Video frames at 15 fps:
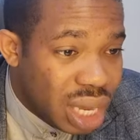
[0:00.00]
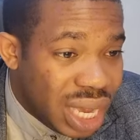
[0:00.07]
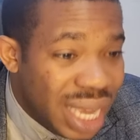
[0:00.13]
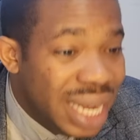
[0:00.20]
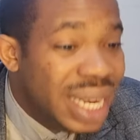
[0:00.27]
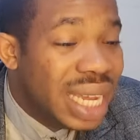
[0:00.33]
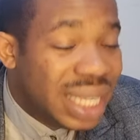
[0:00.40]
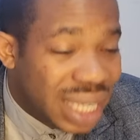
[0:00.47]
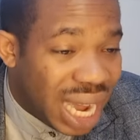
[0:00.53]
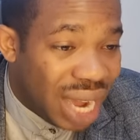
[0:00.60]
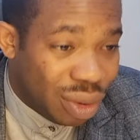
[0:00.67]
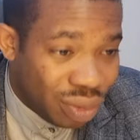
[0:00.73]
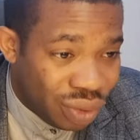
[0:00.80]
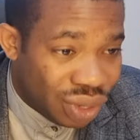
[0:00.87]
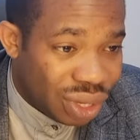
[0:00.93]
in the
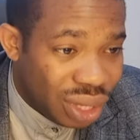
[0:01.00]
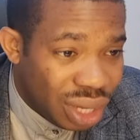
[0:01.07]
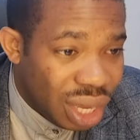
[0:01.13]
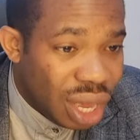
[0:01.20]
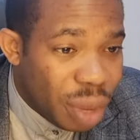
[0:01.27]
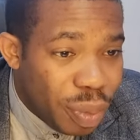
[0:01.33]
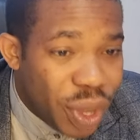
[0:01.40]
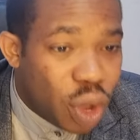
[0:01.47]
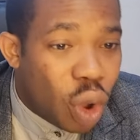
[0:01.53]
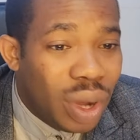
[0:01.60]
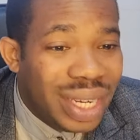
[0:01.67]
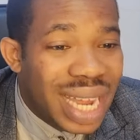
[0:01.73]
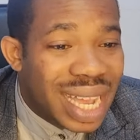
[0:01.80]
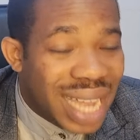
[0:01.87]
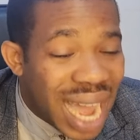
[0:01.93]
towns,
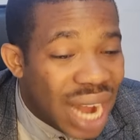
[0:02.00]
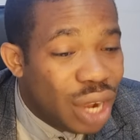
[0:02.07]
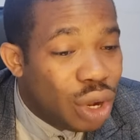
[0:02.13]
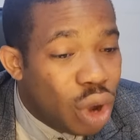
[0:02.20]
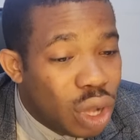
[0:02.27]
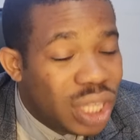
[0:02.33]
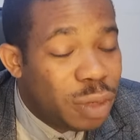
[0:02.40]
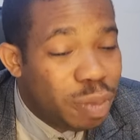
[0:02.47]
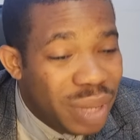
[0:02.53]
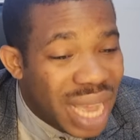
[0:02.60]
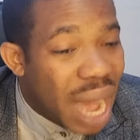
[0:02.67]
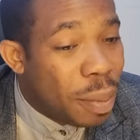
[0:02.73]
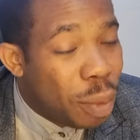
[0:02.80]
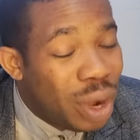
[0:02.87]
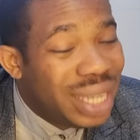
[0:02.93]
because they cannot
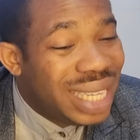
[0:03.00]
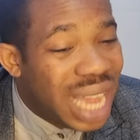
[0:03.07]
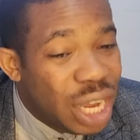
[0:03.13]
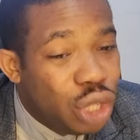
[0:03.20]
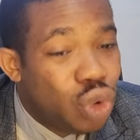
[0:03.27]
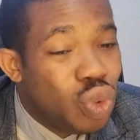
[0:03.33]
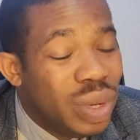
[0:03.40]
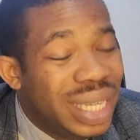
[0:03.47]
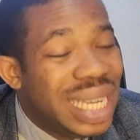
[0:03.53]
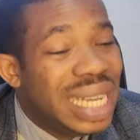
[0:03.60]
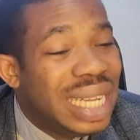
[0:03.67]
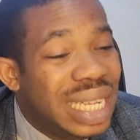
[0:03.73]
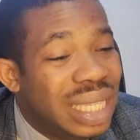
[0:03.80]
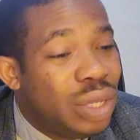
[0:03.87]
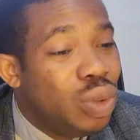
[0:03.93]
be amounted
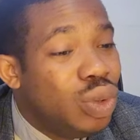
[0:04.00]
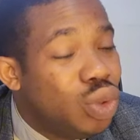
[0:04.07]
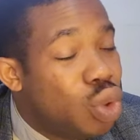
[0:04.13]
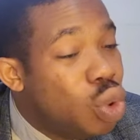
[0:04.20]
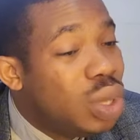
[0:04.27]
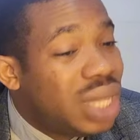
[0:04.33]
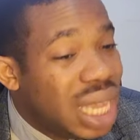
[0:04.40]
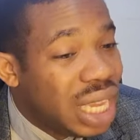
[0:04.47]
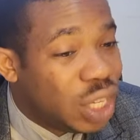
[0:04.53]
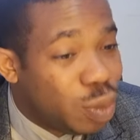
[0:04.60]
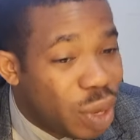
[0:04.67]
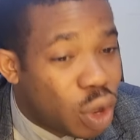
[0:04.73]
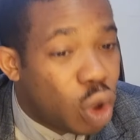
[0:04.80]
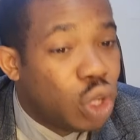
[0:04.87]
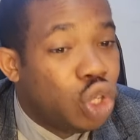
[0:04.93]
to good things,
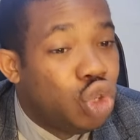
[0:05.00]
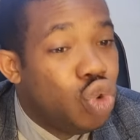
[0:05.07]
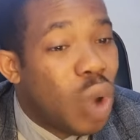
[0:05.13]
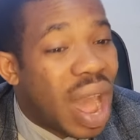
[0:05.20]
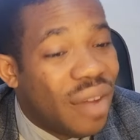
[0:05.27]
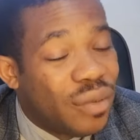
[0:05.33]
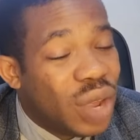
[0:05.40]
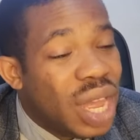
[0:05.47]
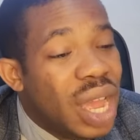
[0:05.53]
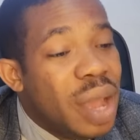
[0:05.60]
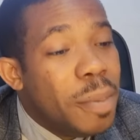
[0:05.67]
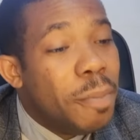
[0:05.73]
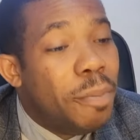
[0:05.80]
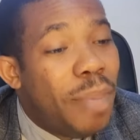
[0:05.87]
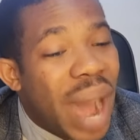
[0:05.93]
because you have
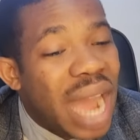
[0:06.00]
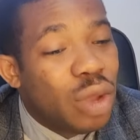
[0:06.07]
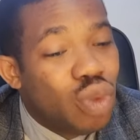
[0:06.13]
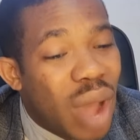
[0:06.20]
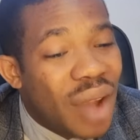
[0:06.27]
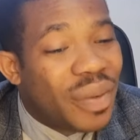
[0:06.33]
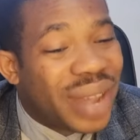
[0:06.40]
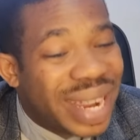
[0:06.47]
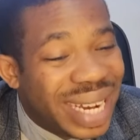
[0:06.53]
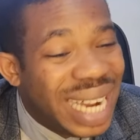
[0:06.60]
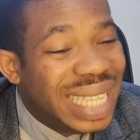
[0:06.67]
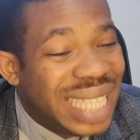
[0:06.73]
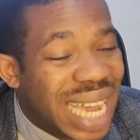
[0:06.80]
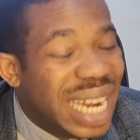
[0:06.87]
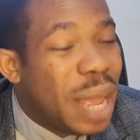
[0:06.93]

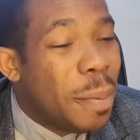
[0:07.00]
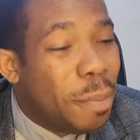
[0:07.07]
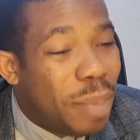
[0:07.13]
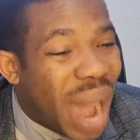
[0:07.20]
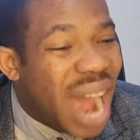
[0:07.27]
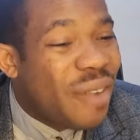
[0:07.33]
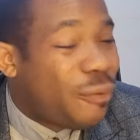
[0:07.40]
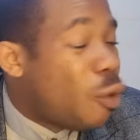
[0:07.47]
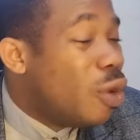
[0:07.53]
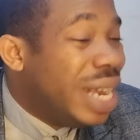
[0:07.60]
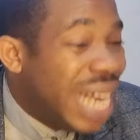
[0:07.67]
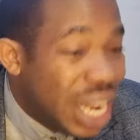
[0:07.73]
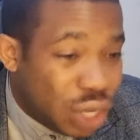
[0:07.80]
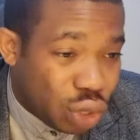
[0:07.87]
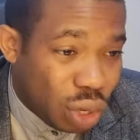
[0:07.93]
created a bad
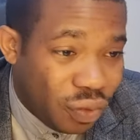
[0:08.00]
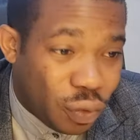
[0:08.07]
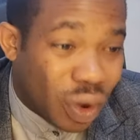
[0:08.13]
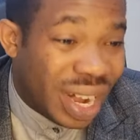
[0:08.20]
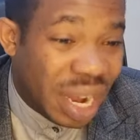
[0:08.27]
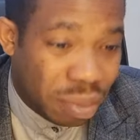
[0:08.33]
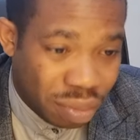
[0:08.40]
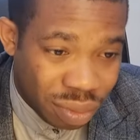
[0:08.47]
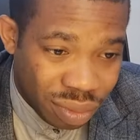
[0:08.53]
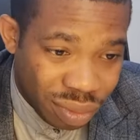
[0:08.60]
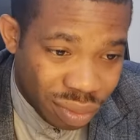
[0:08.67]
foundation for them.